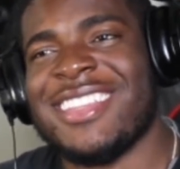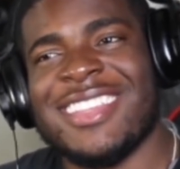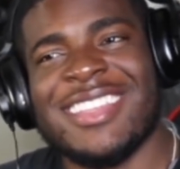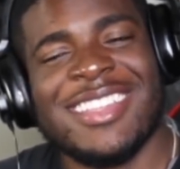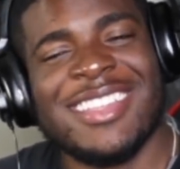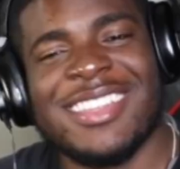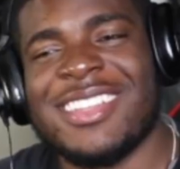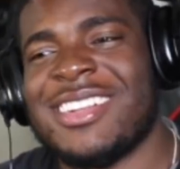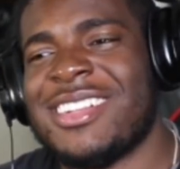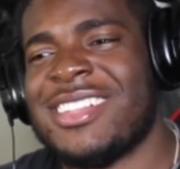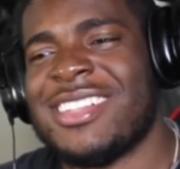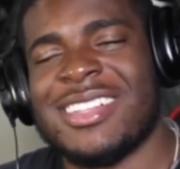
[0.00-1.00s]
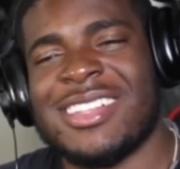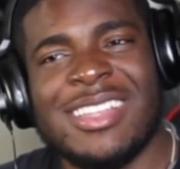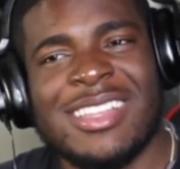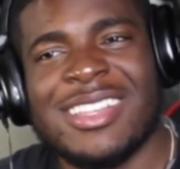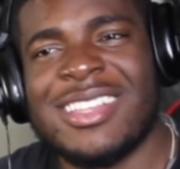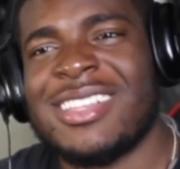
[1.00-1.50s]
It's such
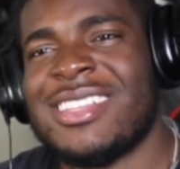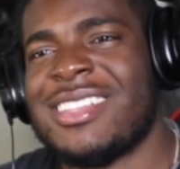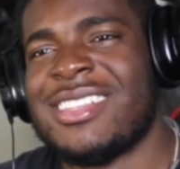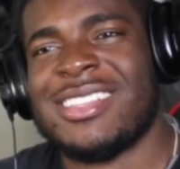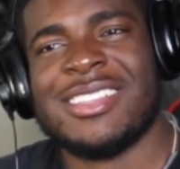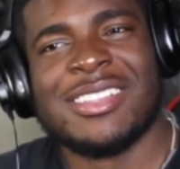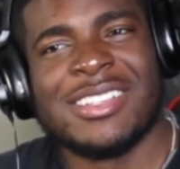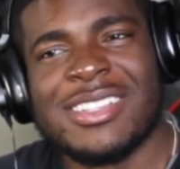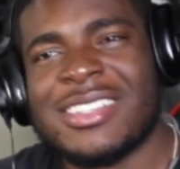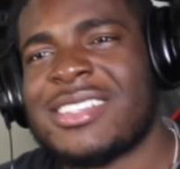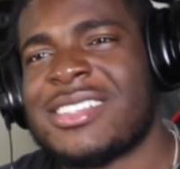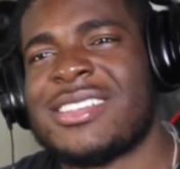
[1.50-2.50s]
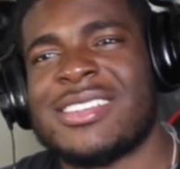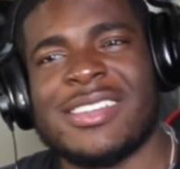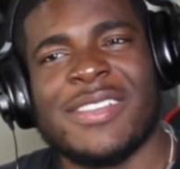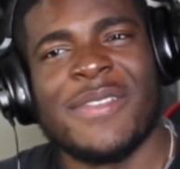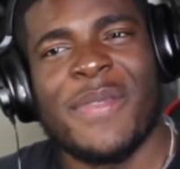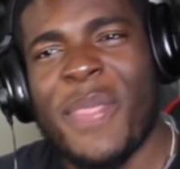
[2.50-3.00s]
a feeling
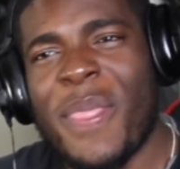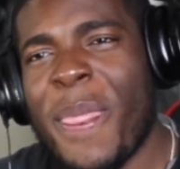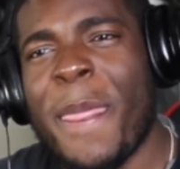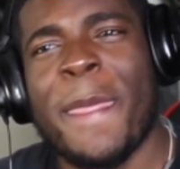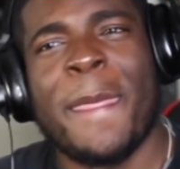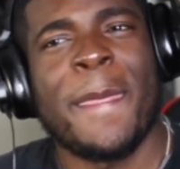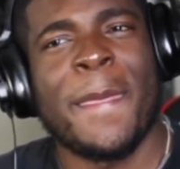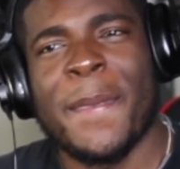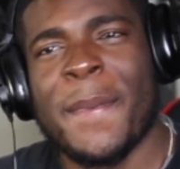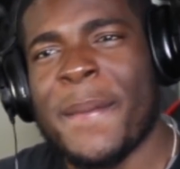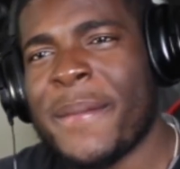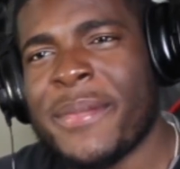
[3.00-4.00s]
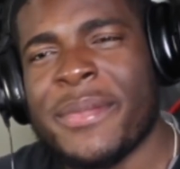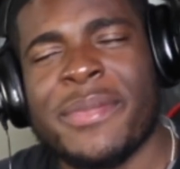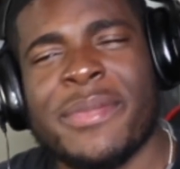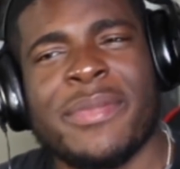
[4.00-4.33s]
that my love.